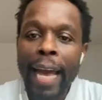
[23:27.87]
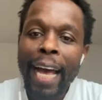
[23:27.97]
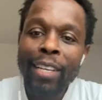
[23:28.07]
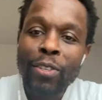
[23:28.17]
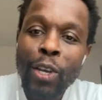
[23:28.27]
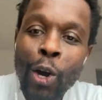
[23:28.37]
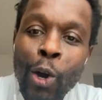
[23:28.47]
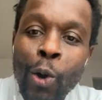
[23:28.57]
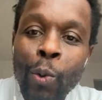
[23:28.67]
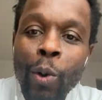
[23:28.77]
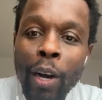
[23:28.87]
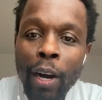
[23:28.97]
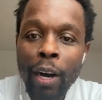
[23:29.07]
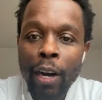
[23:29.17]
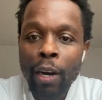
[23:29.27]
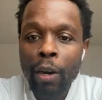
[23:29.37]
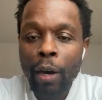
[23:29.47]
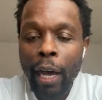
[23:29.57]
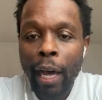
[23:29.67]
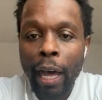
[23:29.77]
Yeah. So uh,
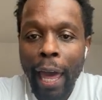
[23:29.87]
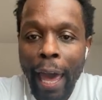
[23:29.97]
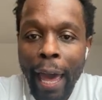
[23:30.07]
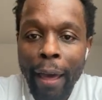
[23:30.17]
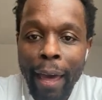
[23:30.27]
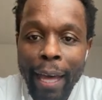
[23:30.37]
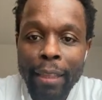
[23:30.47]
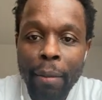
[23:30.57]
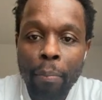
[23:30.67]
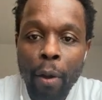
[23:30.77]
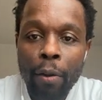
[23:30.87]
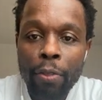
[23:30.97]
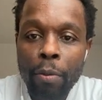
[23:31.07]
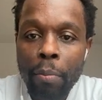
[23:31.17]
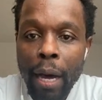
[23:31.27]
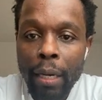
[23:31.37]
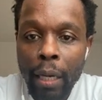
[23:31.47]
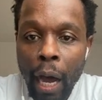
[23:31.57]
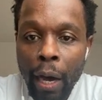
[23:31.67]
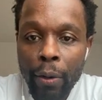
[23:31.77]
uh, at, at the birth of my
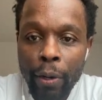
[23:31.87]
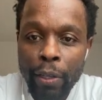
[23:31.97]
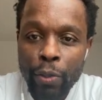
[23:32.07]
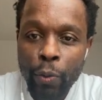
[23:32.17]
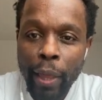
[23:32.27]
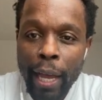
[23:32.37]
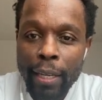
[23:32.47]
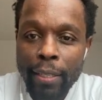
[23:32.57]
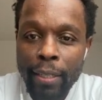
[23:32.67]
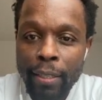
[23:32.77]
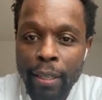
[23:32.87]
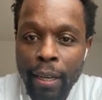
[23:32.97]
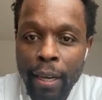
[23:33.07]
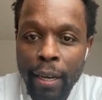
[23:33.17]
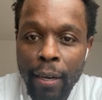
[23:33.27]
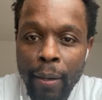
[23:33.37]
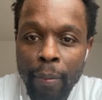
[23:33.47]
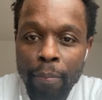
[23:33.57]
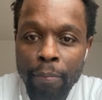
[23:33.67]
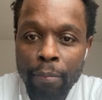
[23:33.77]
daughter in 2000
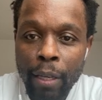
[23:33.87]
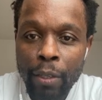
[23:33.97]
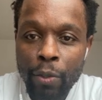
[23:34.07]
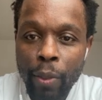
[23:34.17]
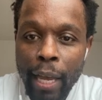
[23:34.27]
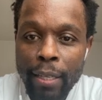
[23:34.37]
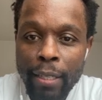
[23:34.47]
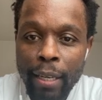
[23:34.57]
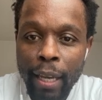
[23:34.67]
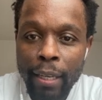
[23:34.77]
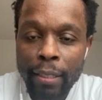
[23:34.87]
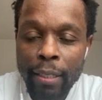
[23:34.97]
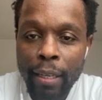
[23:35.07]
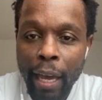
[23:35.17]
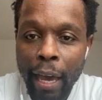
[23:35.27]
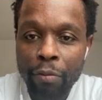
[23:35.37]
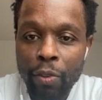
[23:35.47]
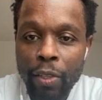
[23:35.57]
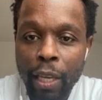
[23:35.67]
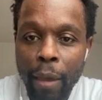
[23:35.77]
um, in 2008
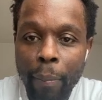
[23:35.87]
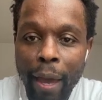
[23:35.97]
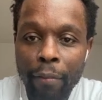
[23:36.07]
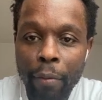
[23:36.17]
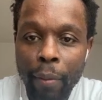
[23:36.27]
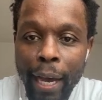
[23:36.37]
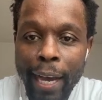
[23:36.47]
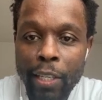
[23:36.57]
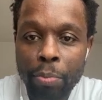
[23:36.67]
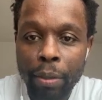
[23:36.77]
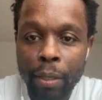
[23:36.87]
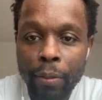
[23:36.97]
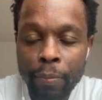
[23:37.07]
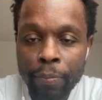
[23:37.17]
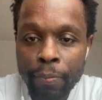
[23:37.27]
after she get back from the hospital